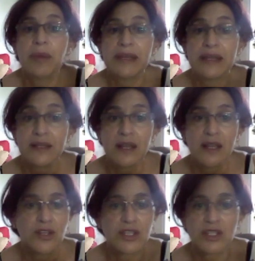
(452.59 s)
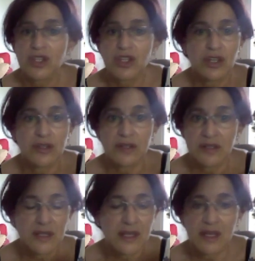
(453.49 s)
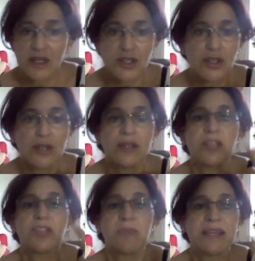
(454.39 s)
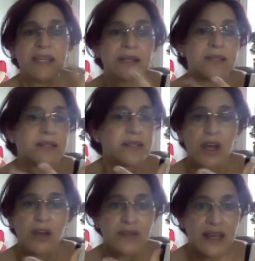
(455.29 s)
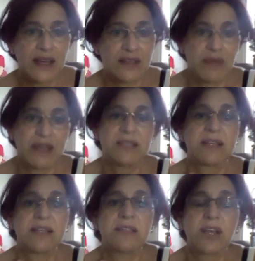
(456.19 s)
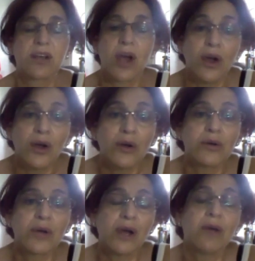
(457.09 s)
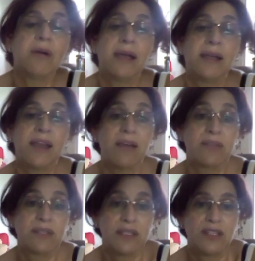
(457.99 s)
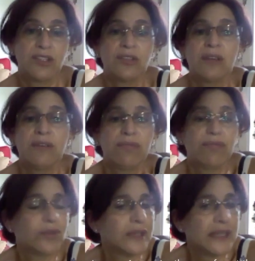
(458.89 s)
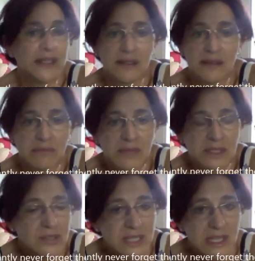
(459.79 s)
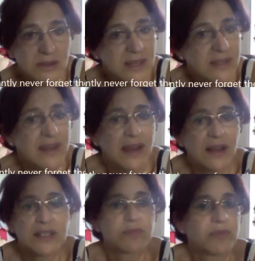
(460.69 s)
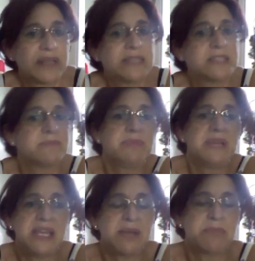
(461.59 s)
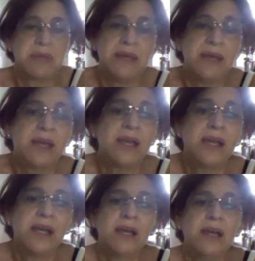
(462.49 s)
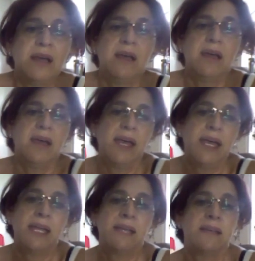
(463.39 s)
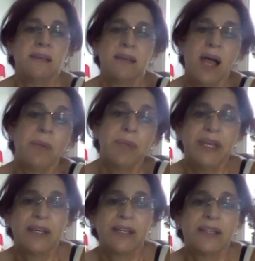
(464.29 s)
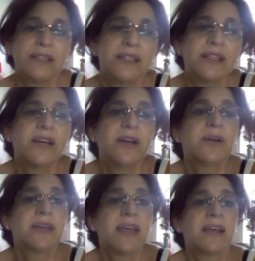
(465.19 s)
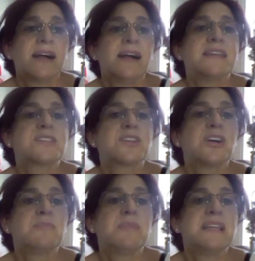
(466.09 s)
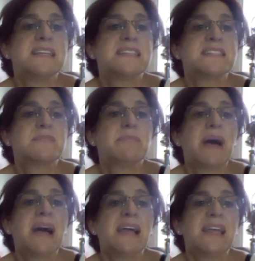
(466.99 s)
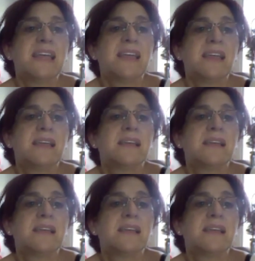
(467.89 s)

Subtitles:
but it just turns. It can turn into malignant overnight, basically. So go and have it seen to. If you need me to tell you anything else, please PM me. And I'm here. Okay, guys, God bless. Bye.